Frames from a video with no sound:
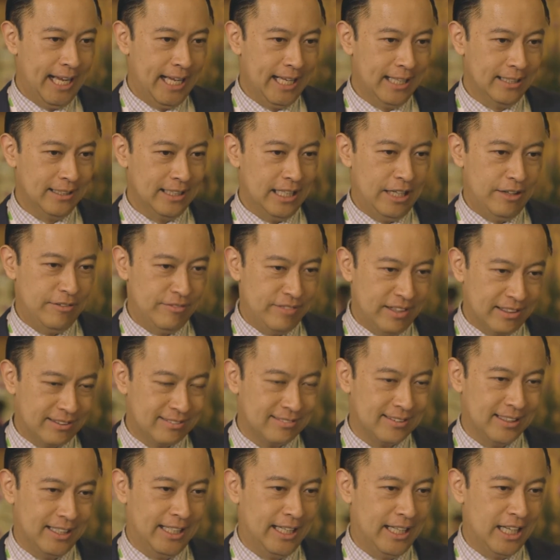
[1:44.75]
and
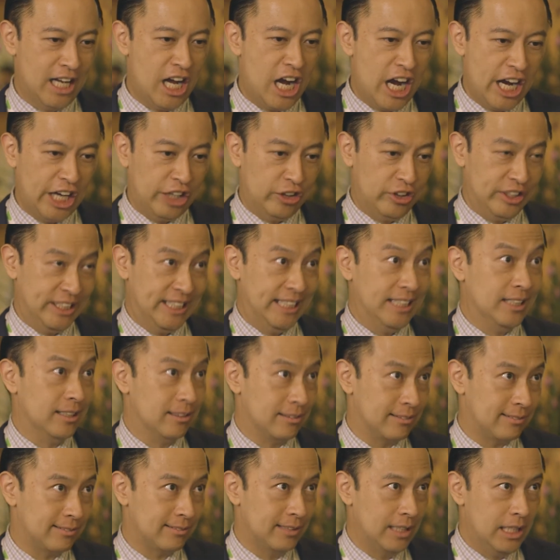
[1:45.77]
invest in higher
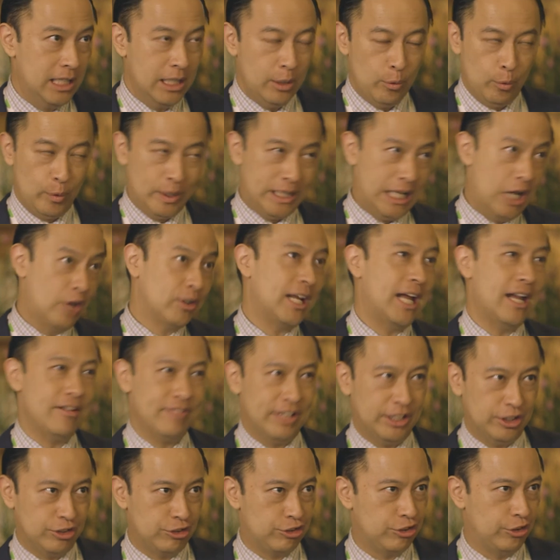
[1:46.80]
yields without
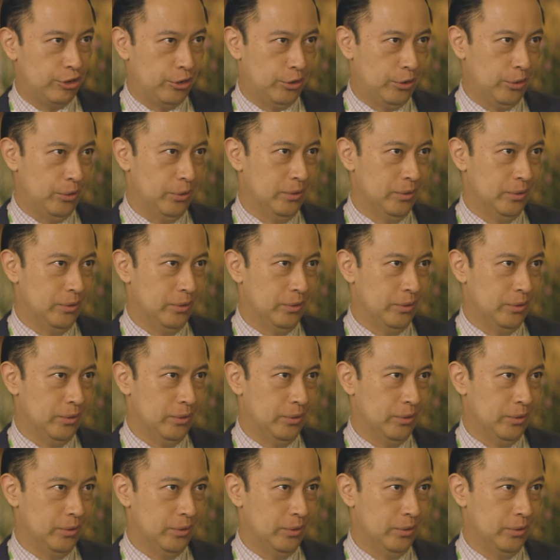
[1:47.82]
having to